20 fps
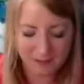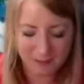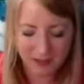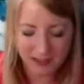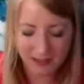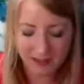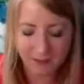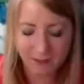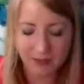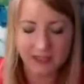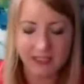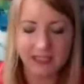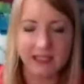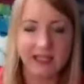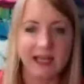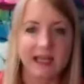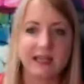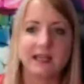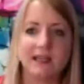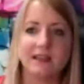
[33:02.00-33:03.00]
be a complete
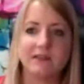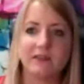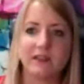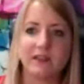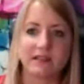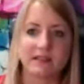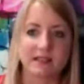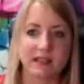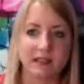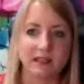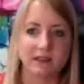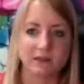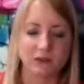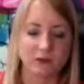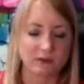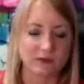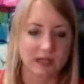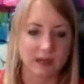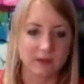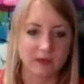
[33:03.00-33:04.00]
liar if I didn't say, don't
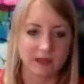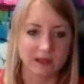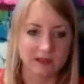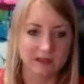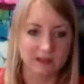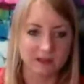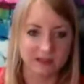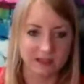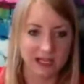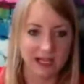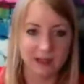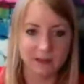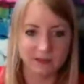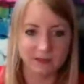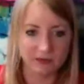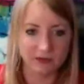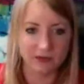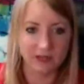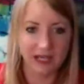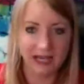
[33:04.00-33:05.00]
upset me, because it
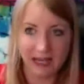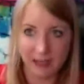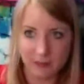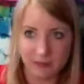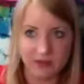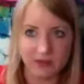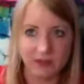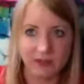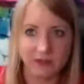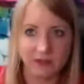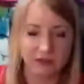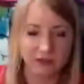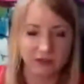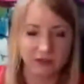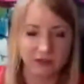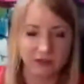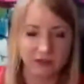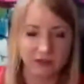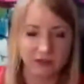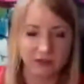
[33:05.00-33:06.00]
absolutely, absolutely
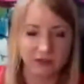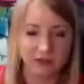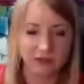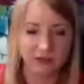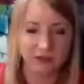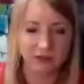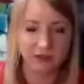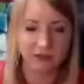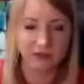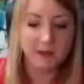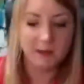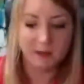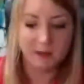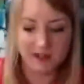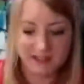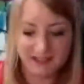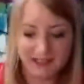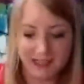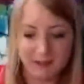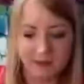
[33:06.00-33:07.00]
does upset me. But at
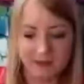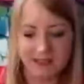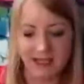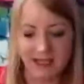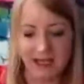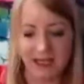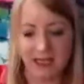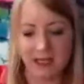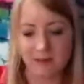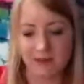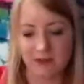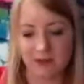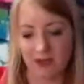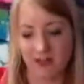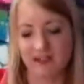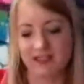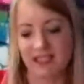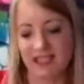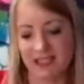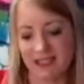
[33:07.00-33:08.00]
the same time, you've
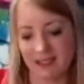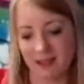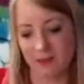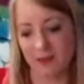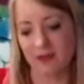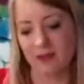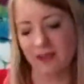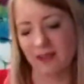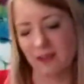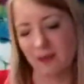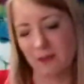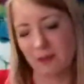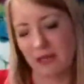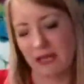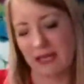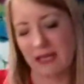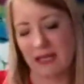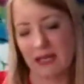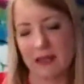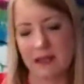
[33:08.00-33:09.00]
got to take it with a little
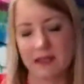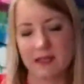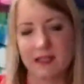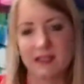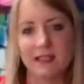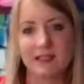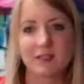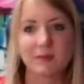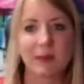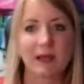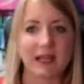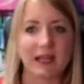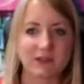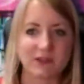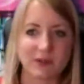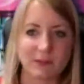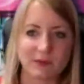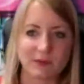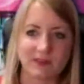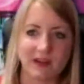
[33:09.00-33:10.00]
bit, like, it's a bit like
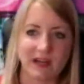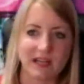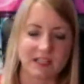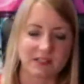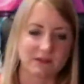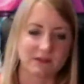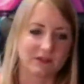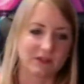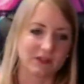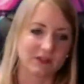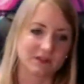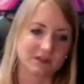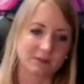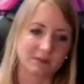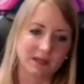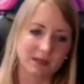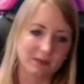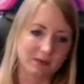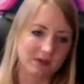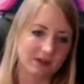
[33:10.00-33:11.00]
TripAdvisor reviews. The
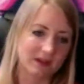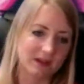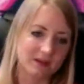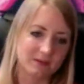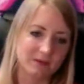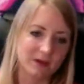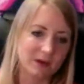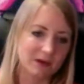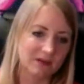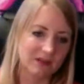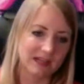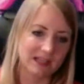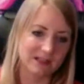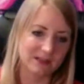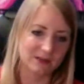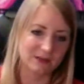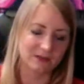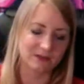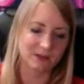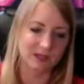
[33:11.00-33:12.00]
people that are motivated
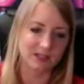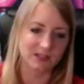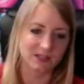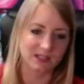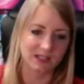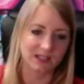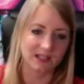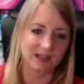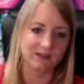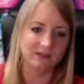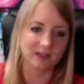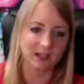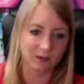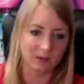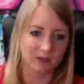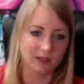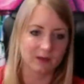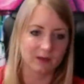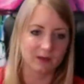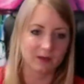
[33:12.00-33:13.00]
enough to actually have a go
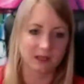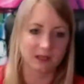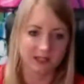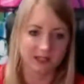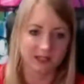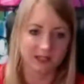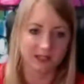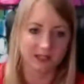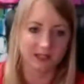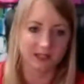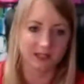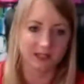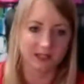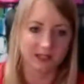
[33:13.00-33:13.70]
at you on LinkedIn,